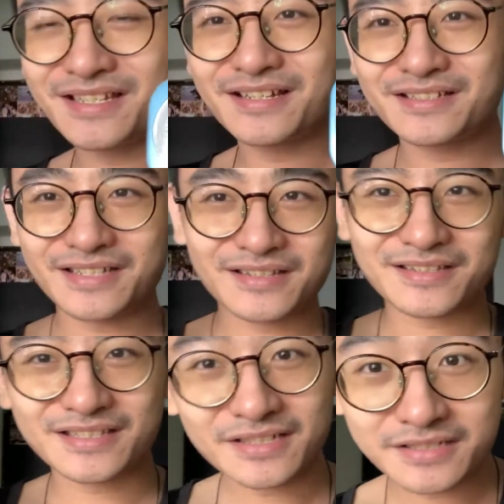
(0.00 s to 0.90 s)
nice at
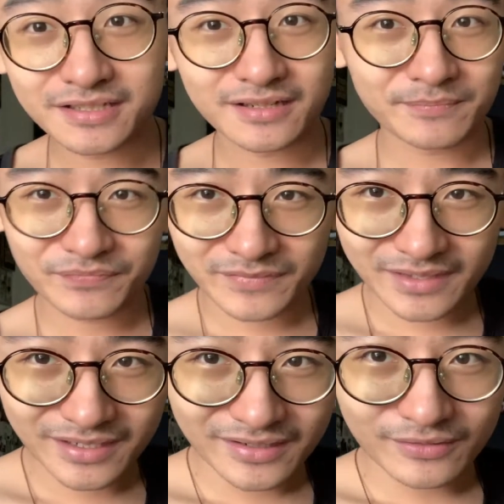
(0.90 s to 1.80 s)
the sunset
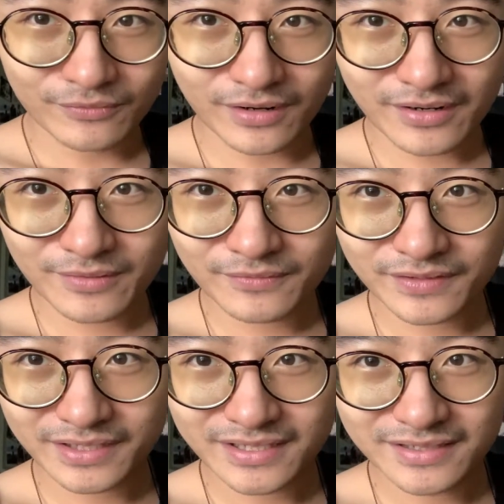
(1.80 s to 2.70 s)
right over
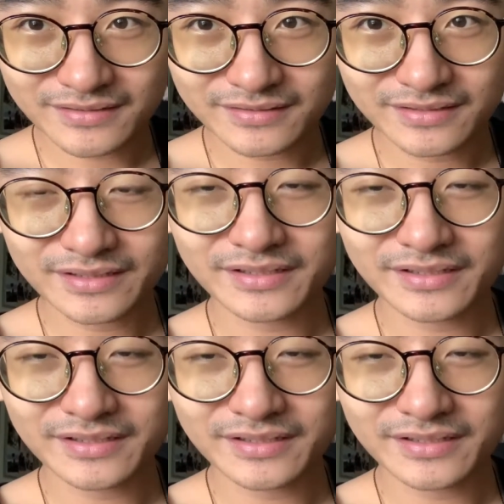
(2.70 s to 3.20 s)
here,